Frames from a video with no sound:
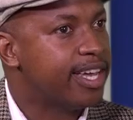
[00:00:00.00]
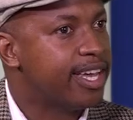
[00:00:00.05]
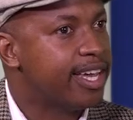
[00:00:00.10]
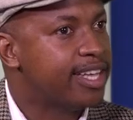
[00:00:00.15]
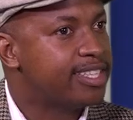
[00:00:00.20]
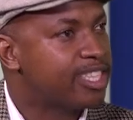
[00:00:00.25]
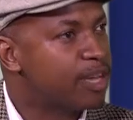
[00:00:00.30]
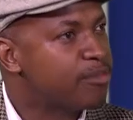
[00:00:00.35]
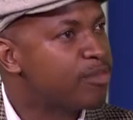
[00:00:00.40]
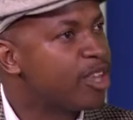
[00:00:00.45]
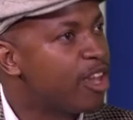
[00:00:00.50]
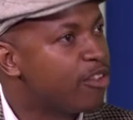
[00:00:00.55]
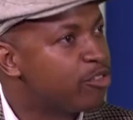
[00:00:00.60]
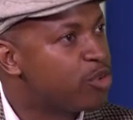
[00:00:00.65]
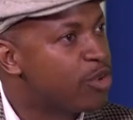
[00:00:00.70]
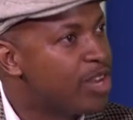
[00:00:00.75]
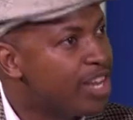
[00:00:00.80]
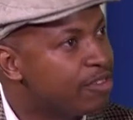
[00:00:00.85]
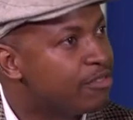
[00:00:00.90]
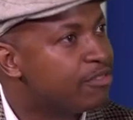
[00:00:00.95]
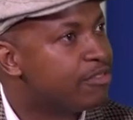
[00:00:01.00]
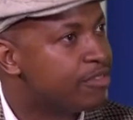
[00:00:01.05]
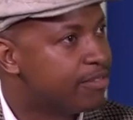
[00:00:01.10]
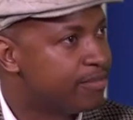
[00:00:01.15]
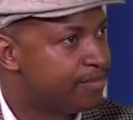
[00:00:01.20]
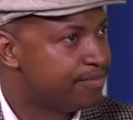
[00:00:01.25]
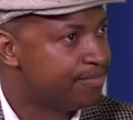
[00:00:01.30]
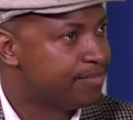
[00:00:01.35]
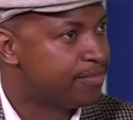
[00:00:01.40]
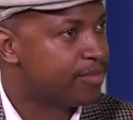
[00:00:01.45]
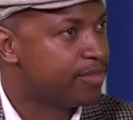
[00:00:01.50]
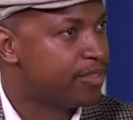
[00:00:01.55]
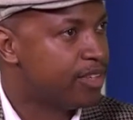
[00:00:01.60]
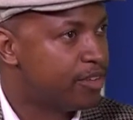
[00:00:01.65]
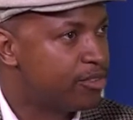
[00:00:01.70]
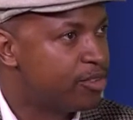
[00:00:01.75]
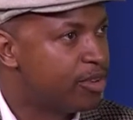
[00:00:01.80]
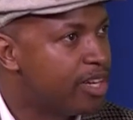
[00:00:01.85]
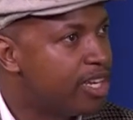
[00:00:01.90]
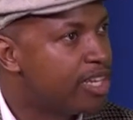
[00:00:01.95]
it's something you have to live. Mm. You
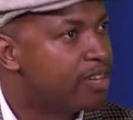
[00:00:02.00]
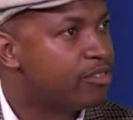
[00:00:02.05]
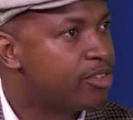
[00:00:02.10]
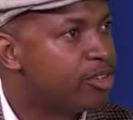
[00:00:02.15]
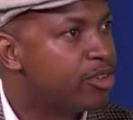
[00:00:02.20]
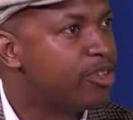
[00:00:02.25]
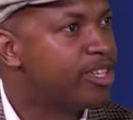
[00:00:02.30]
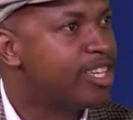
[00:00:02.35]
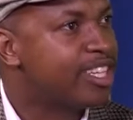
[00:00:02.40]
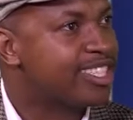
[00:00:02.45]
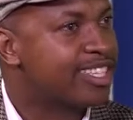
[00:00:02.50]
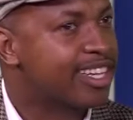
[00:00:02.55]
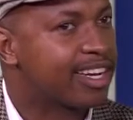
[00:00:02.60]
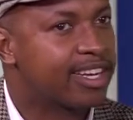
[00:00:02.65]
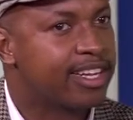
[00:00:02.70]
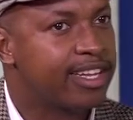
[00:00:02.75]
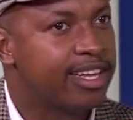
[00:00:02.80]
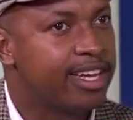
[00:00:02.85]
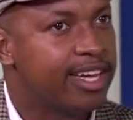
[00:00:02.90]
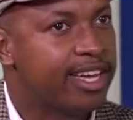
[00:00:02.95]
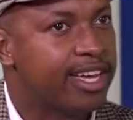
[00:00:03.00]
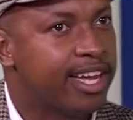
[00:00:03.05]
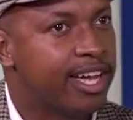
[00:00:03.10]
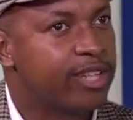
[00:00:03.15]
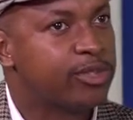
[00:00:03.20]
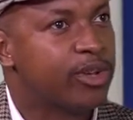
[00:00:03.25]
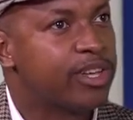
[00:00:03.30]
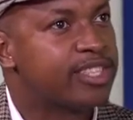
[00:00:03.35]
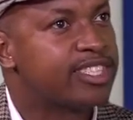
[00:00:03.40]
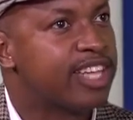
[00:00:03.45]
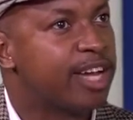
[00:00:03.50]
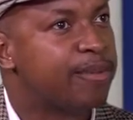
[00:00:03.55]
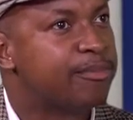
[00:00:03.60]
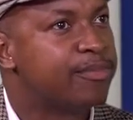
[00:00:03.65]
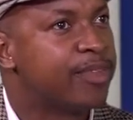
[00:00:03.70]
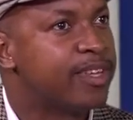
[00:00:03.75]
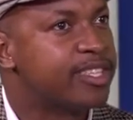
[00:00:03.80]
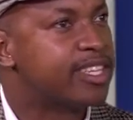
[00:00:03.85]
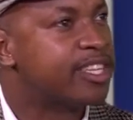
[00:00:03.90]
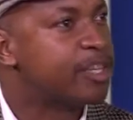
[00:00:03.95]
have to live. You don't mm. necessarily. That's why
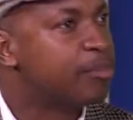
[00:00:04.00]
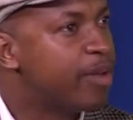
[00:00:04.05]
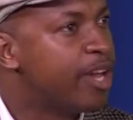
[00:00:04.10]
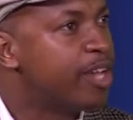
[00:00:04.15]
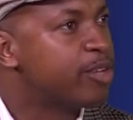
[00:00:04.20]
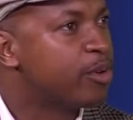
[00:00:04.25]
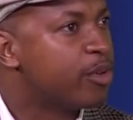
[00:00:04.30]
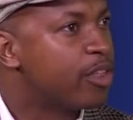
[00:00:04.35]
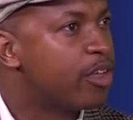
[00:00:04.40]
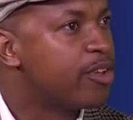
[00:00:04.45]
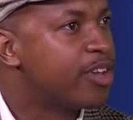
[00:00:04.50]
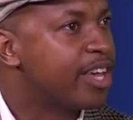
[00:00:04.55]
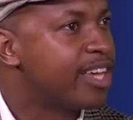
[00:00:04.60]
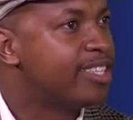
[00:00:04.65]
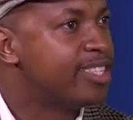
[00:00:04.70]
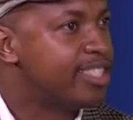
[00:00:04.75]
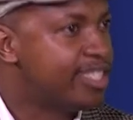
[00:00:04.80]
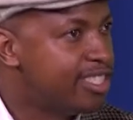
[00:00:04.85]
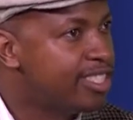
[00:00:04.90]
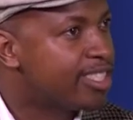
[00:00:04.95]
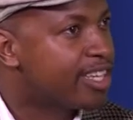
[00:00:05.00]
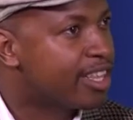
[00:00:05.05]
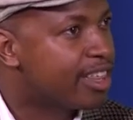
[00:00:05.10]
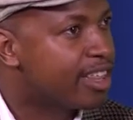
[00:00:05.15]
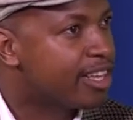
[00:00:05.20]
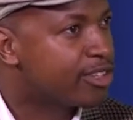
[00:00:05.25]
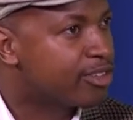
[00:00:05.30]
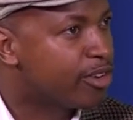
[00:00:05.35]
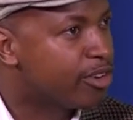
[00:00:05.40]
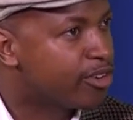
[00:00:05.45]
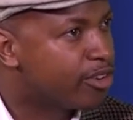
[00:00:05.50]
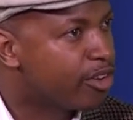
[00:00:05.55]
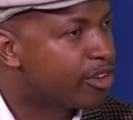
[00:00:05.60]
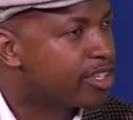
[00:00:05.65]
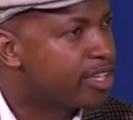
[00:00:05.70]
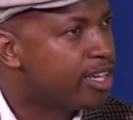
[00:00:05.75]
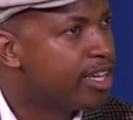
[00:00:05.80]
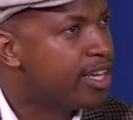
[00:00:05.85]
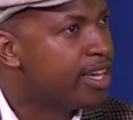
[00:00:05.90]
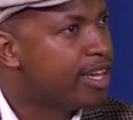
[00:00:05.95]
some there's a debate whether you can teach ethics or not,
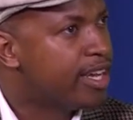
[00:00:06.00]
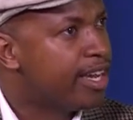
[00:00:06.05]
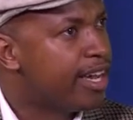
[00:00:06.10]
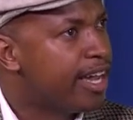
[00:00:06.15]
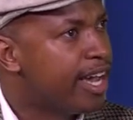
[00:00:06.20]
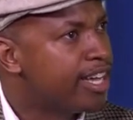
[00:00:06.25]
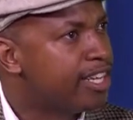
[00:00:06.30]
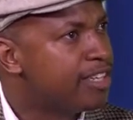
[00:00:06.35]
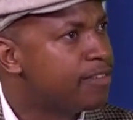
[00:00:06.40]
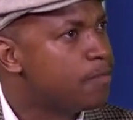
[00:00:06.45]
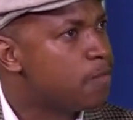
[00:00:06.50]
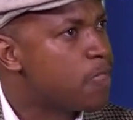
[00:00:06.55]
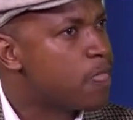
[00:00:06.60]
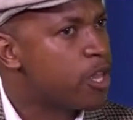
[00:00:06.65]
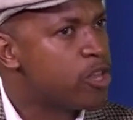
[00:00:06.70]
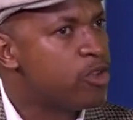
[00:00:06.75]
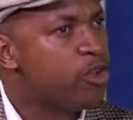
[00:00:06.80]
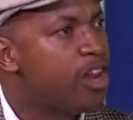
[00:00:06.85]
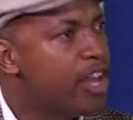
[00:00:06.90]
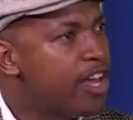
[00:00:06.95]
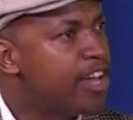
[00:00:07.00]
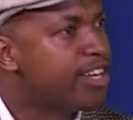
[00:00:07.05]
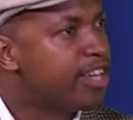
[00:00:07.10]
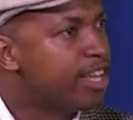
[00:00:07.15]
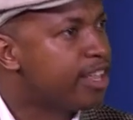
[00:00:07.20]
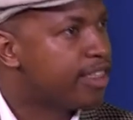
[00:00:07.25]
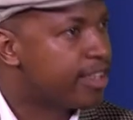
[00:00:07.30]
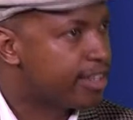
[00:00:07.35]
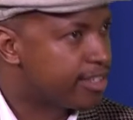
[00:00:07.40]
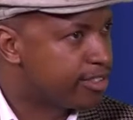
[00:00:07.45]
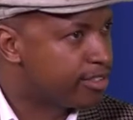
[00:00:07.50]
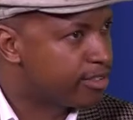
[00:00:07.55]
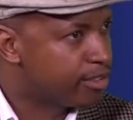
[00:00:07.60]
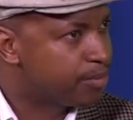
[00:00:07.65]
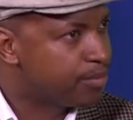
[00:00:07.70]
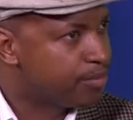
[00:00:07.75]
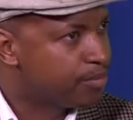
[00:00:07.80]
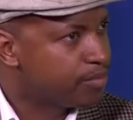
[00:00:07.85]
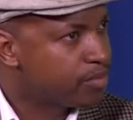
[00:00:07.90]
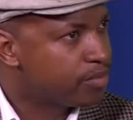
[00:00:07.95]
ah. and you learn ethics. You know,
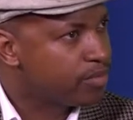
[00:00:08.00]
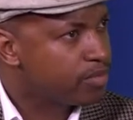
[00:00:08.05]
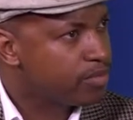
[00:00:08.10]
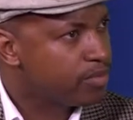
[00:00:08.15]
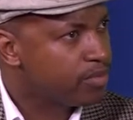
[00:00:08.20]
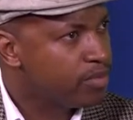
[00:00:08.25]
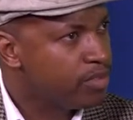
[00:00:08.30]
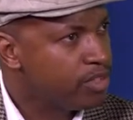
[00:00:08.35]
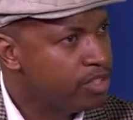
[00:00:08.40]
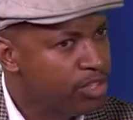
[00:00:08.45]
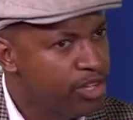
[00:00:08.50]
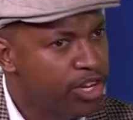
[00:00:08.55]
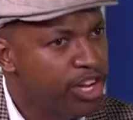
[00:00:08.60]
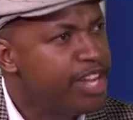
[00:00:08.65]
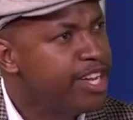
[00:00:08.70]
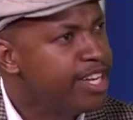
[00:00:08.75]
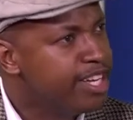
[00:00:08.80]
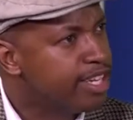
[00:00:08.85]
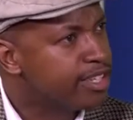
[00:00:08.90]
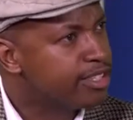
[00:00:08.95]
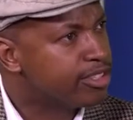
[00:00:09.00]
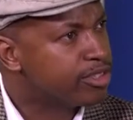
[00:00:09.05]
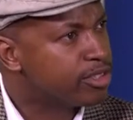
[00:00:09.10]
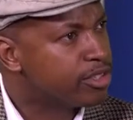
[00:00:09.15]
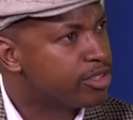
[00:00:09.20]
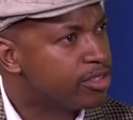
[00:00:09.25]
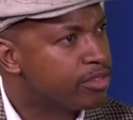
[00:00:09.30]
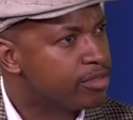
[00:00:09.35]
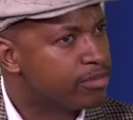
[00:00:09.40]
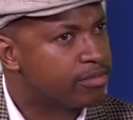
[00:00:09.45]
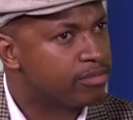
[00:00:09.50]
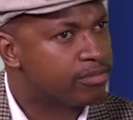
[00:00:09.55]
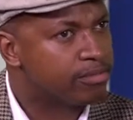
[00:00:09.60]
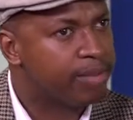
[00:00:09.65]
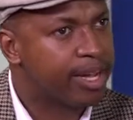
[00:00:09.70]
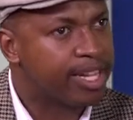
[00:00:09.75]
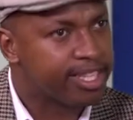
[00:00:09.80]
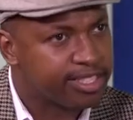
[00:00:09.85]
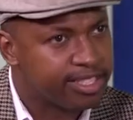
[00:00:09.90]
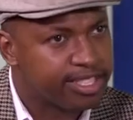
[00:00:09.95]
mm. you learn it. So mm.
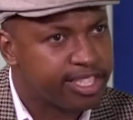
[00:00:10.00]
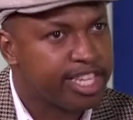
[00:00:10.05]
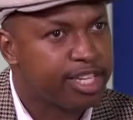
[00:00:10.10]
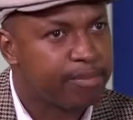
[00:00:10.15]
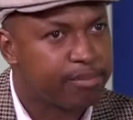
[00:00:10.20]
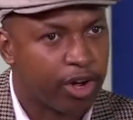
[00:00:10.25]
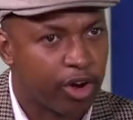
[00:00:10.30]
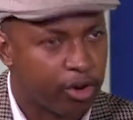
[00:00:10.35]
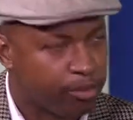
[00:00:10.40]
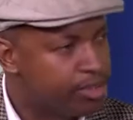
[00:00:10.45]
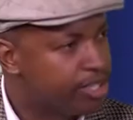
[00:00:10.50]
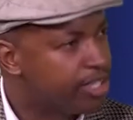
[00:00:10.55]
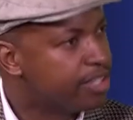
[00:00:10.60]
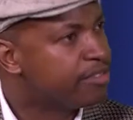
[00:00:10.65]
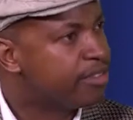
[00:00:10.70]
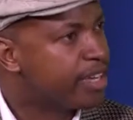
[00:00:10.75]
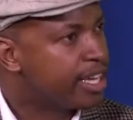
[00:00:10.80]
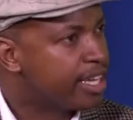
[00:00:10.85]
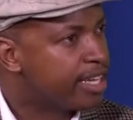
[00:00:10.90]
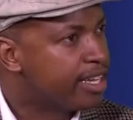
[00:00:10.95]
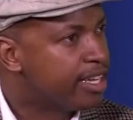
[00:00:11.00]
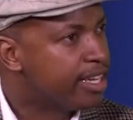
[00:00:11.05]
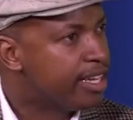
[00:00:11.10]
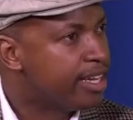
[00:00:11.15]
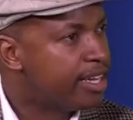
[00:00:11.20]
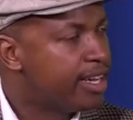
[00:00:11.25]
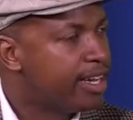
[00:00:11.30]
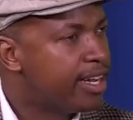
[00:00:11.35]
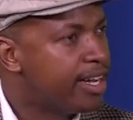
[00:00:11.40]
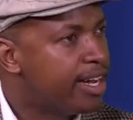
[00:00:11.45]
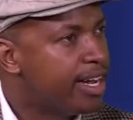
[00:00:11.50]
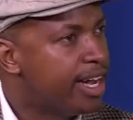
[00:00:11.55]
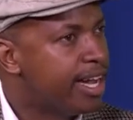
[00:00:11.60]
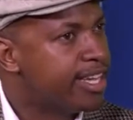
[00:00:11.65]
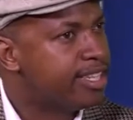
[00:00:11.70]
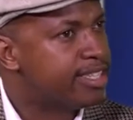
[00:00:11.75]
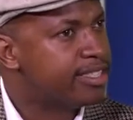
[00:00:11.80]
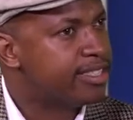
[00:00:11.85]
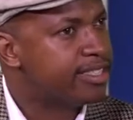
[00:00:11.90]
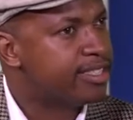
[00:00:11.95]
by seeing, by observing, mm.
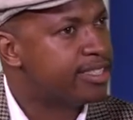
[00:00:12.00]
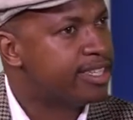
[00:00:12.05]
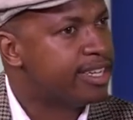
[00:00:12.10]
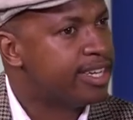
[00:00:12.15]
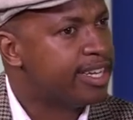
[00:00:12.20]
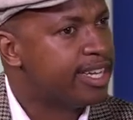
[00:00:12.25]
and